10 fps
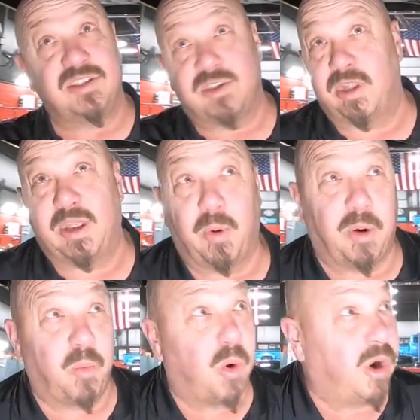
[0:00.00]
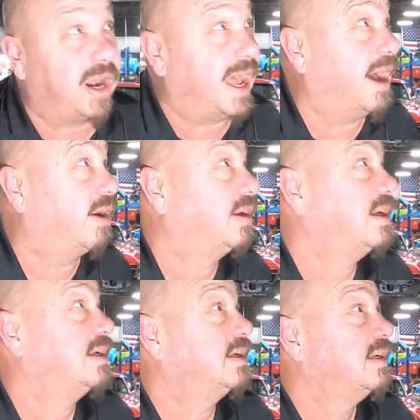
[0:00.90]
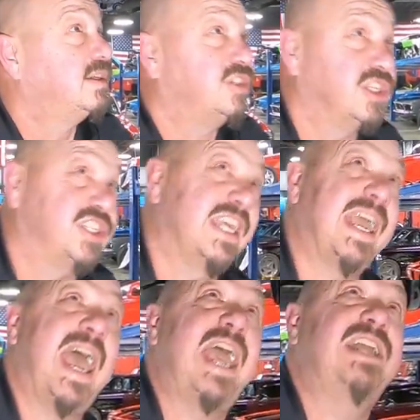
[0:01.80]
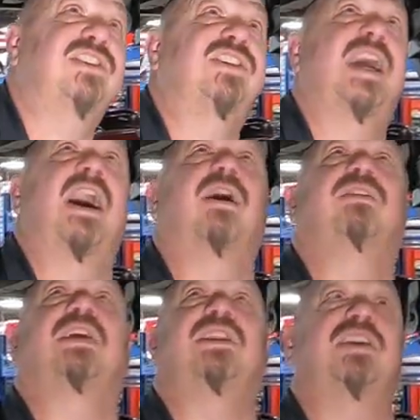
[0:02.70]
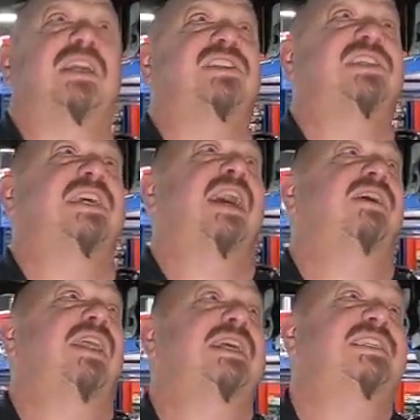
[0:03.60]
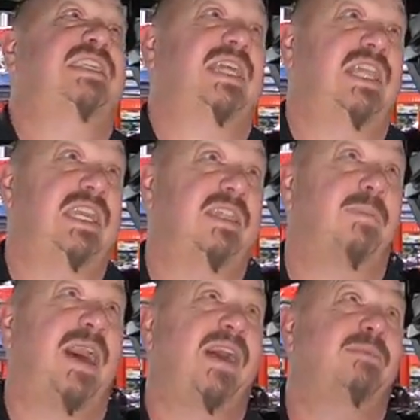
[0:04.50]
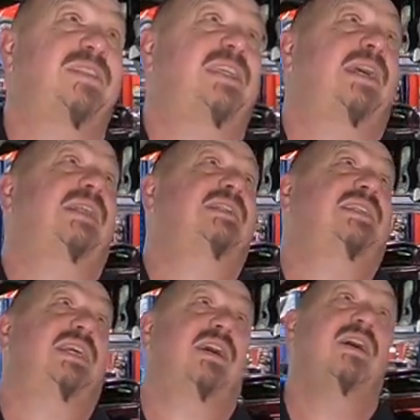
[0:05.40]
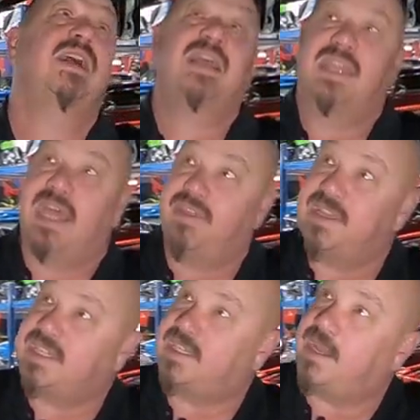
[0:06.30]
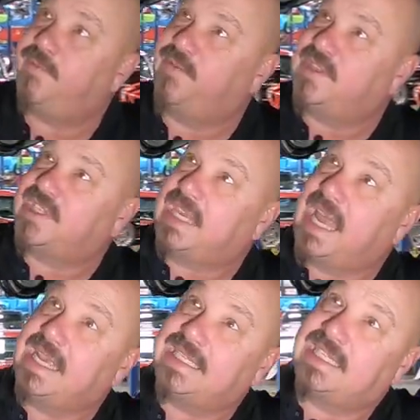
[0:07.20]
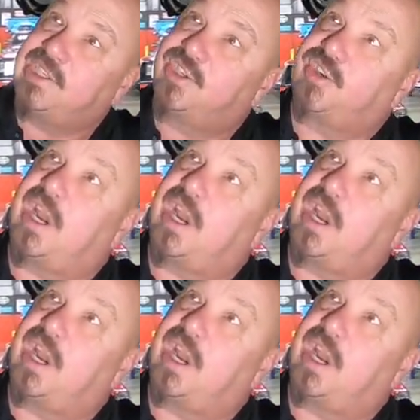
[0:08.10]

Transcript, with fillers: it, so they weren't worn out, just they aged out. And you can see how nice and clean the bottom side is here. Now, this stuff is nice and